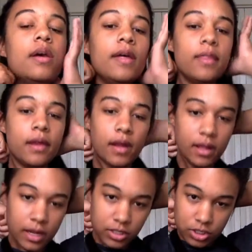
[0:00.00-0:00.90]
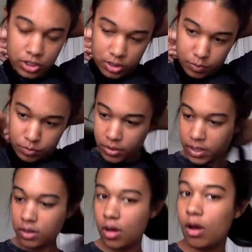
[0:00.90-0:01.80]
and then I like to just
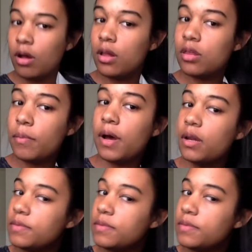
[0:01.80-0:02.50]
bring all the bottom